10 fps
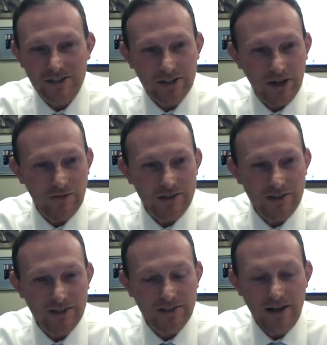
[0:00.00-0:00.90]
and
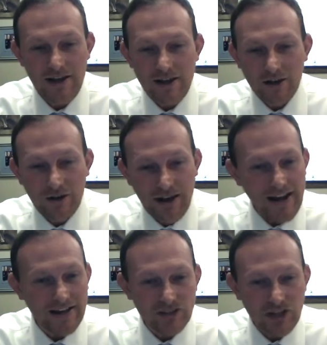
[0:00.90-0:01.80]
services,
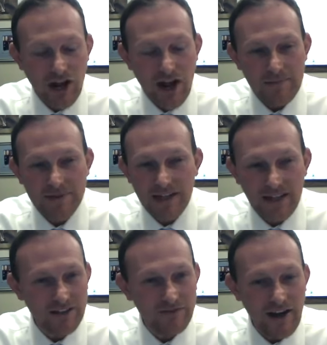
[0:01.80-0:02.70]
creating jobs,
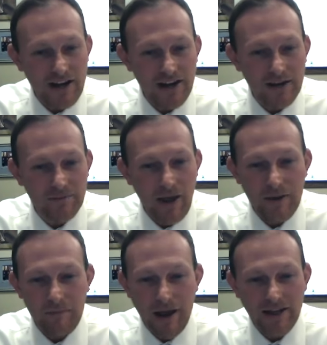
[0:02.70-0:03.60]
innovating,
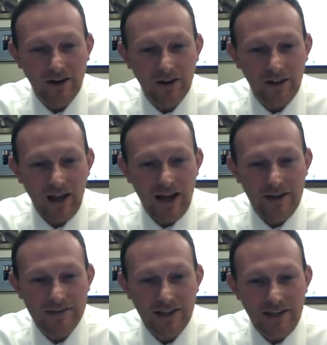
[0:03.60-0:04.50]
and making our
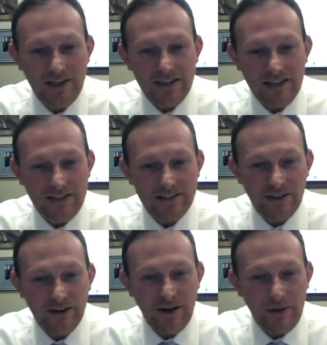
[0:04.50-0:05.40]
lives
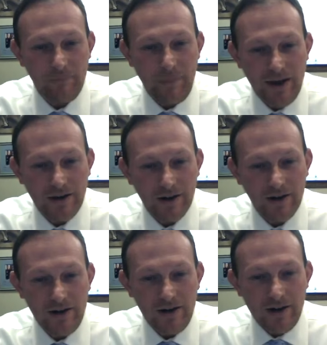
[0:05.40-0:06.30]
easier and
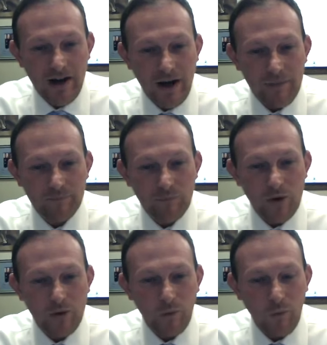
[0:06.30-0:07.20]
better. Um,
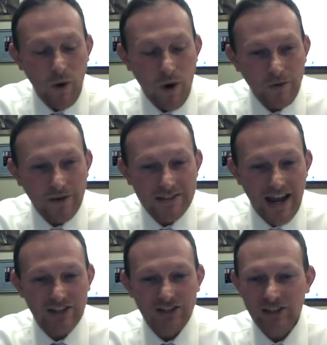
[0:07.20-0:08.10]
wokeness
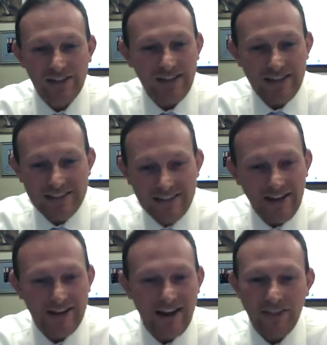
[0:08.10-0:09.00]
actually leads to
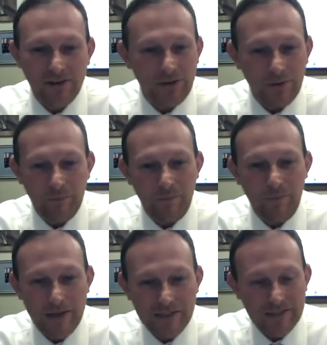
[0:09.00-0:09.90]
unethical
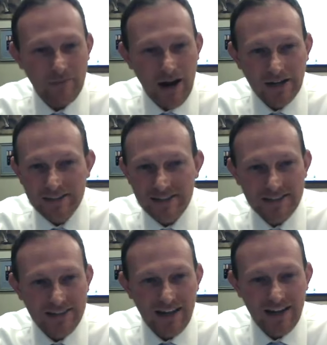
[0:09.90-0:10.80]
business
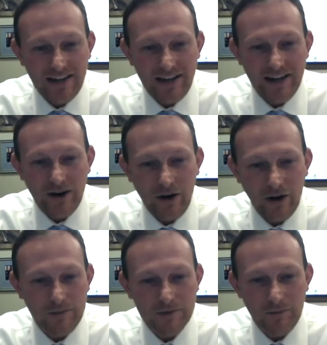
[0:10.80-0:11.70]
practices and, and
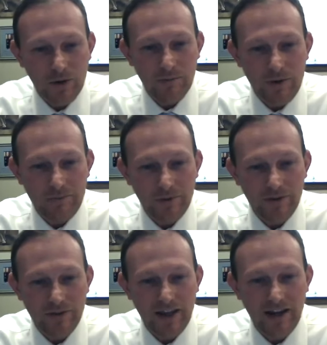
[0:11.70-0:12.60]
harms more
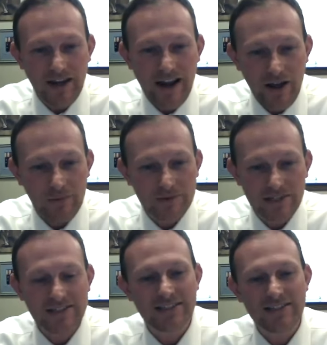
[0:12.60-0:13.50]
people than it helps
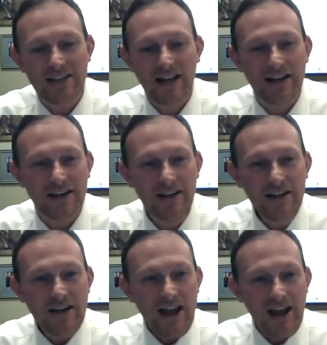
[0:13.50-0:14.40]
in society.
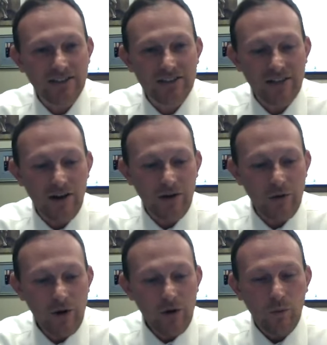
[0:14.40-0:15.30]
And
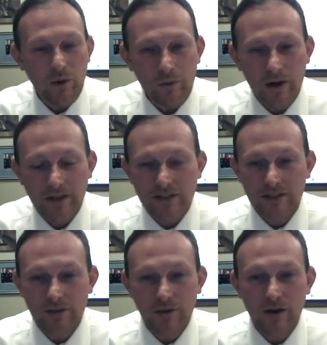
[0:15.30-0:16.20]
so we want
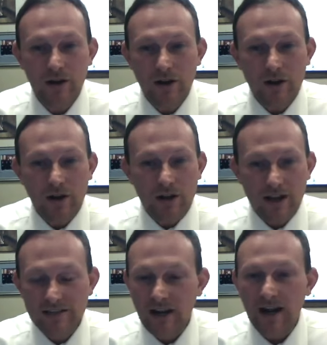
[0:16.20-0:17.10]
to
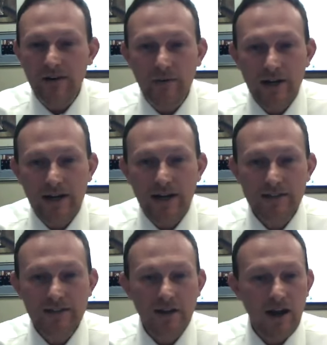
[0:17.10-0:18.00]
assign
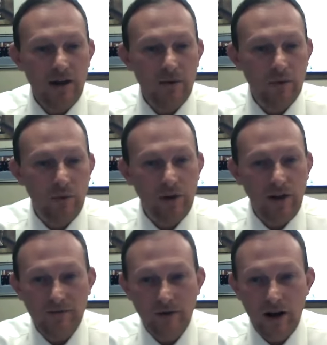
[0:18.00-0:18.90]
readings, uh, we will
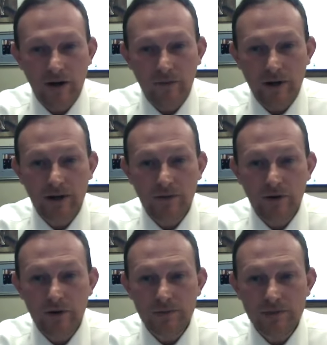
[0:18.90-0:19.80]
have uh, reading
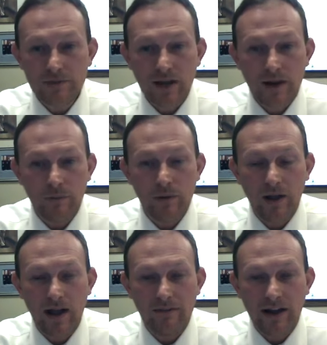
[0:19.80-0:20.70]
groups, and we will
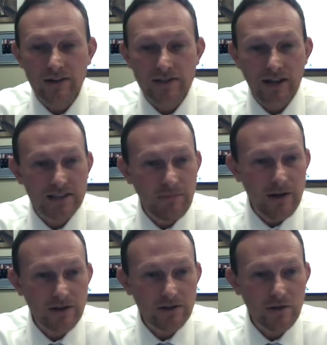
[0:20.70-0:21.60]
have outside
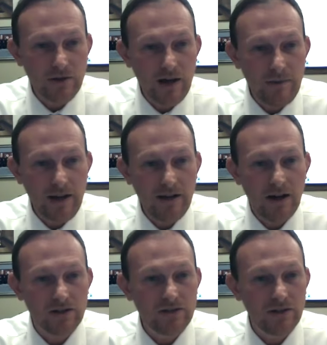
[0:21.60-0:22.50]
speakers who come in.
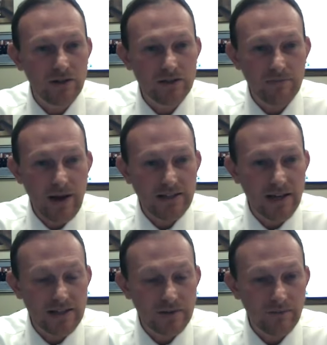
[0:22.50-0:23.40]
Our students may
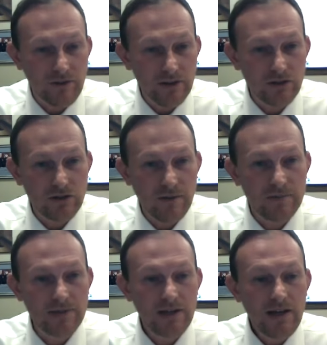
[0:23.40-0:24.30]
take some field
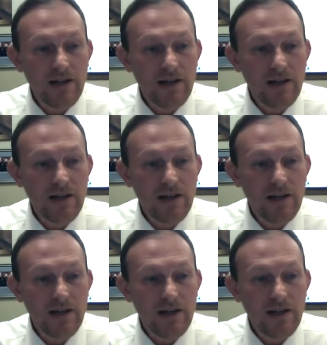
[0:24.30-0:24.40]
trips,